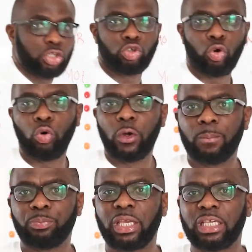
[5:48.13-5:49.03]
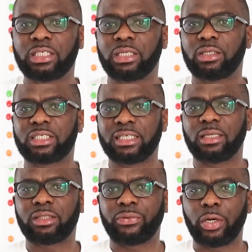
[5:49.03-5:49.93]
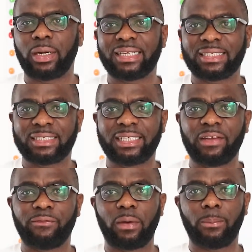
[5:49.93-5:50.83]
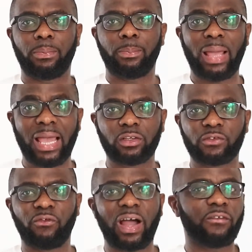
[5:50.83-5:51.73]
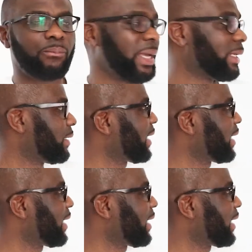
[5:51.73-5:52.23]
So it's 360 pounds 5 pence